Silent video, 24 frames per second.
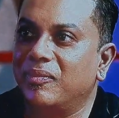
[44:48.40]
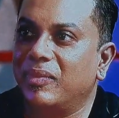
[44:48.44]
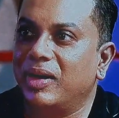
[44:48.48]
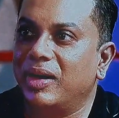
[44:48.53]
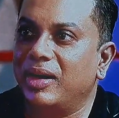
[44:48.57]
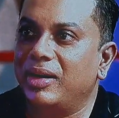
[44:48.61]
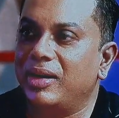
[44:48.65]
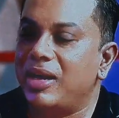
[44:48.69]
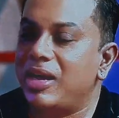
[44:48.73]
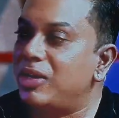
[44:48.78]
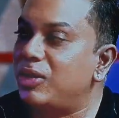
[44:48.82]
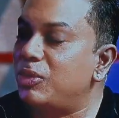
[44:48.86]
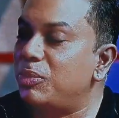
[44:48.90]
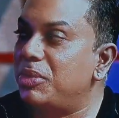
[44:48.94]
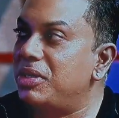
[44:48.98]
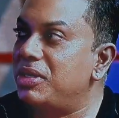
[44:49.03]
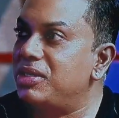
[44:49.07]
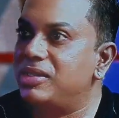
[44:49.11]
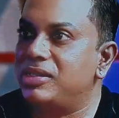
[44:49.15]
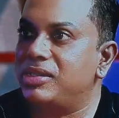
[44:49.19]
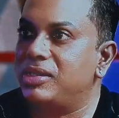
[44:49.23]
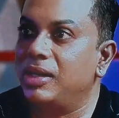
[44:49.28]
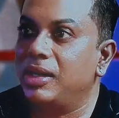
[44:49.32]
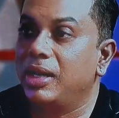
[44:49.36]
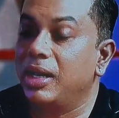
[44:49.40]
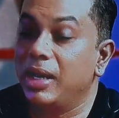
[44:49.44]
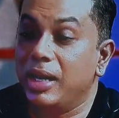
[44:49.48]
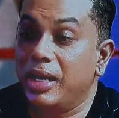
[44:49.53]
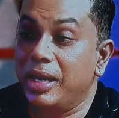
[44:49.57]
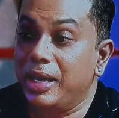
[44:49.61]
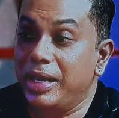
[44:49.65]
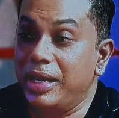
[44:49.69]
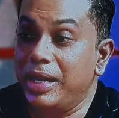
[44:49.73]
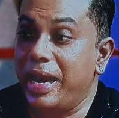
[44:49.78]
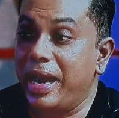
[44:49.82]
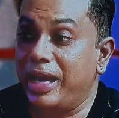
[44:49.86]
Right?
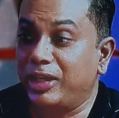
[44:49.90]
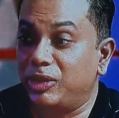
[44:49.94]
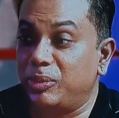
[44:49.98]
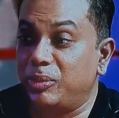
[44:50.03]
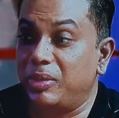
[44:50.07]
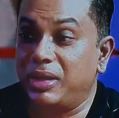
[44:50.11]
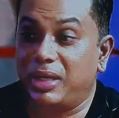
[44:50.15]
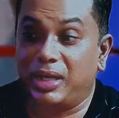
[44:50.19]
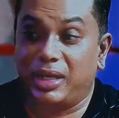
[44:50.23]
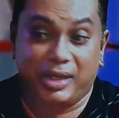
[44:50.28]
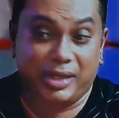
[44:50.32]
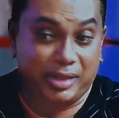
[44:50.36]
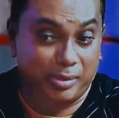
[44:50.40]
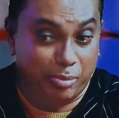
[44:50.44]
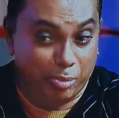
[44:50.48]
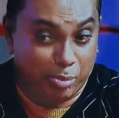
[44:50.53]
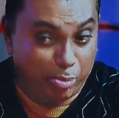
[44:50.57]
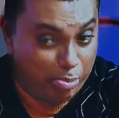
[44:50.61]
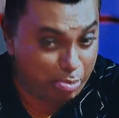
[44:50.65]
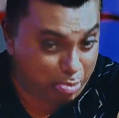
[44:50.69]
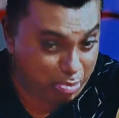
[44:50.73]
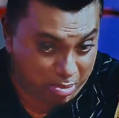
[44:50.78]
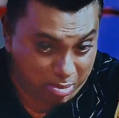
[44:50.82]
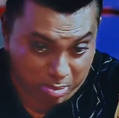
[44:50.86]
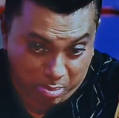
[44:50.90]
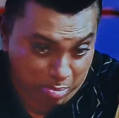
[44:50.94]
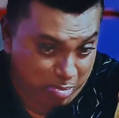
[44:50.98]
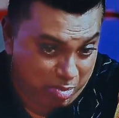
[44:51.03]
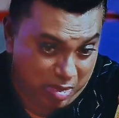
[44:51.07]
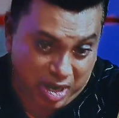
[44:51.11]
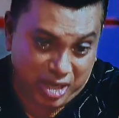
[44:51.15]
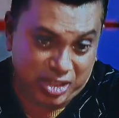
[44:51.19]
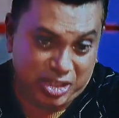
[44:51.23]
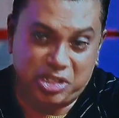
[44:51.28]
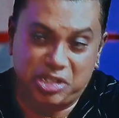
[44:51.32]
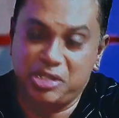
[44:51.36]
He had to be in a
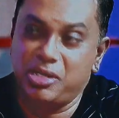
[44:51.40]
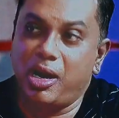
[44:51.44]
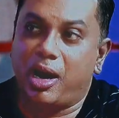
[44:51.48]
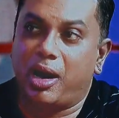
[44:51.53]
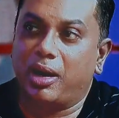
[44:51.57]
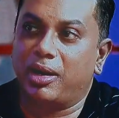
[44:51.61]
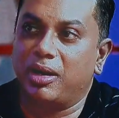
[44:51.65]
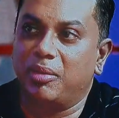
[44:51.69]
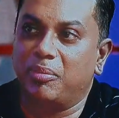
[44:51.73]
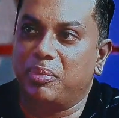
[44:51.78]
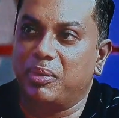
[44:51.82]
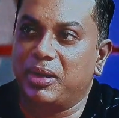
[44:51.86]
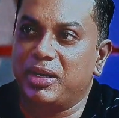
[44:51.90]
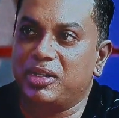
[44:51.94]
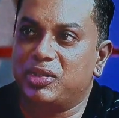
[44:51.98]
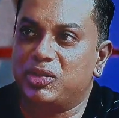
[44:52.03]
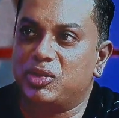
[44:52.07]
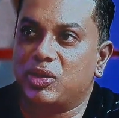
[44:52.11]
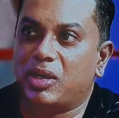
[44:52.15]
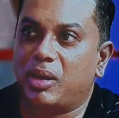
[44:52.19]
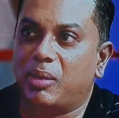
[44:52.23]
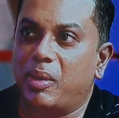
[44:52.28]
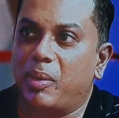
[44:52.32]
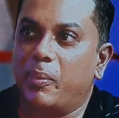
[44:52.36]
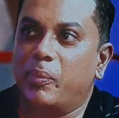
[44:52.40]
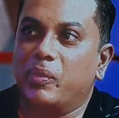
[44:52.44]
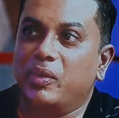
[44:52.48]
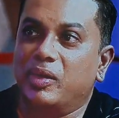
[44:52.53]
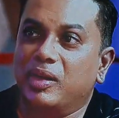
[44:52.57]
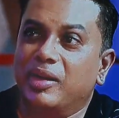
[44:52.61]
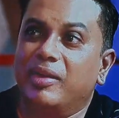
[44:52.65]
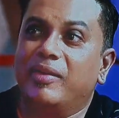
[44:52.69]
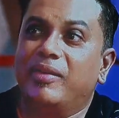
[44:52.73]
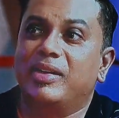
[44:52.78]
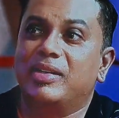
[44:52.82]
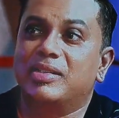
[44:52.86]
much darker place to come up
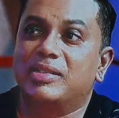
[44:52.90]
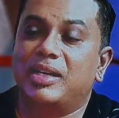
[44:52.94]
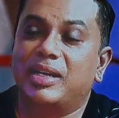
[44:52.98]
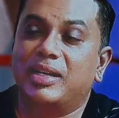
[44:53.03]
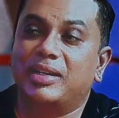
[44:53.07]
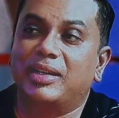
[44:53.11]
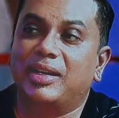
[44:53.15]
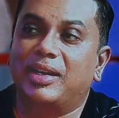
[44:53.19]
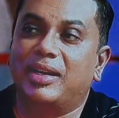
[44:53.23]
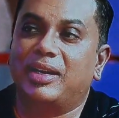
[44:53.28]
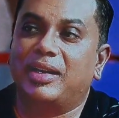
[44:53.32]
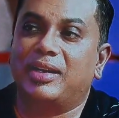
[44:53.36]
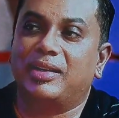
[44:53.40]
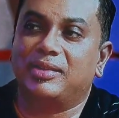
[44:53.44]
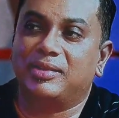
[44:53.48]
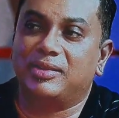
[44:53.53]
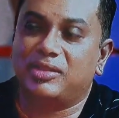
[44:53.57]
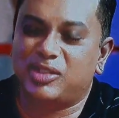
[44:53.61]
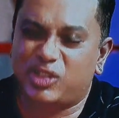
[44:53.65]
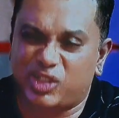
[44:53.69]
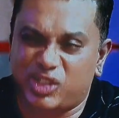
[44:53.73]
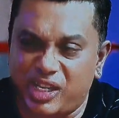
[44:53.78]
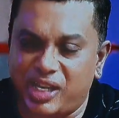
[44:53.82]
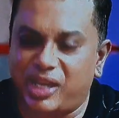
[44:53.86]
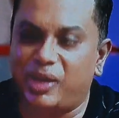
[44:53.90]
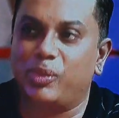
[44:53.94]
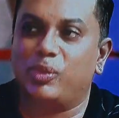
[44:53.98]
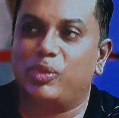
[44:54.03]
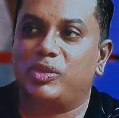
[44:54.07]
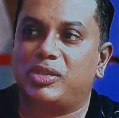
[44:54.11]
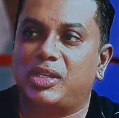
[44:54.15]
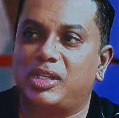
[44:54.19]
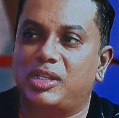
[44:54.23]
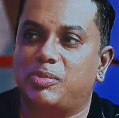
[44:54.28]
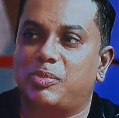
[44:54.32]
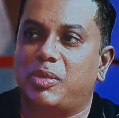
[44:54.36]
with lyrics like that and sing it with
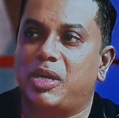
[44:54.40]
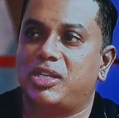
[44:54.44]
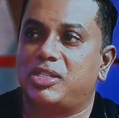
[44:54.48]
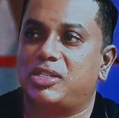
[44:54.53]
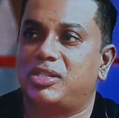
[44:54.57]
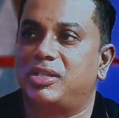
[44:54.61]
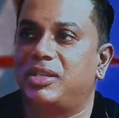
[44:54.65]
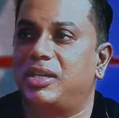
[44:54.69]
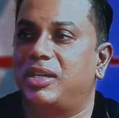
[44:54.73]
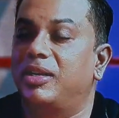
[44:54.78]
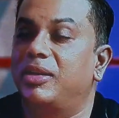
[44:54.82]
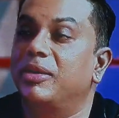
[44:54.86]
such passion.